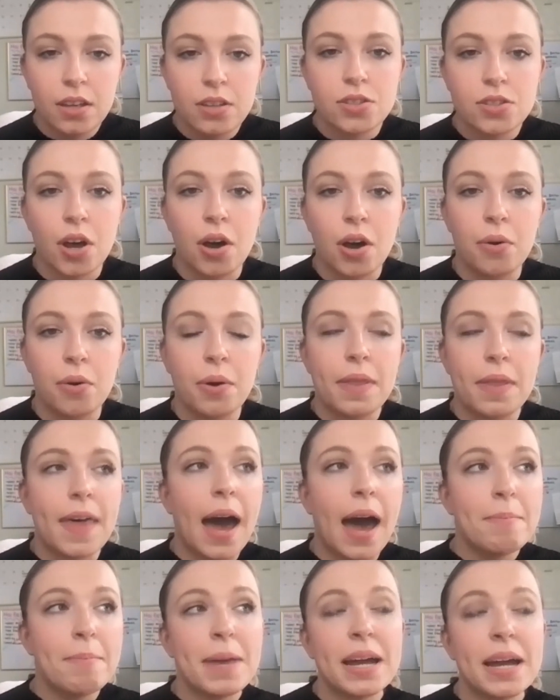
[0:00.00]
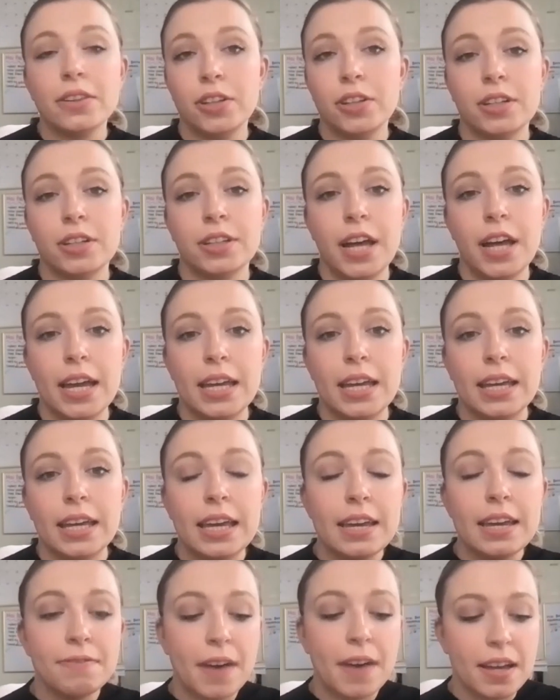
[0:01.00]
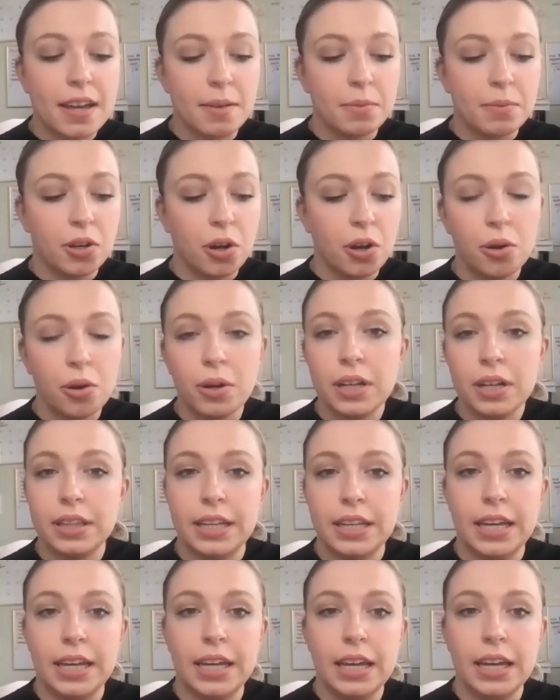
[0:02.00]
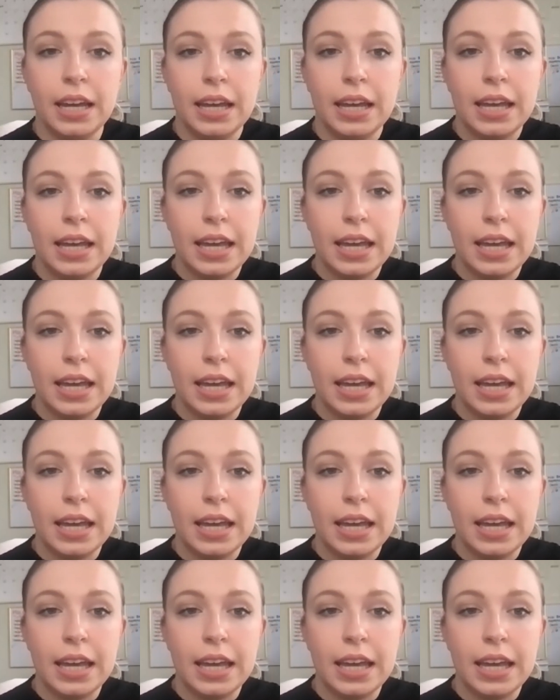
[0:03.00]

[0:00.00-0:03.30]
So, that might look like if I am currently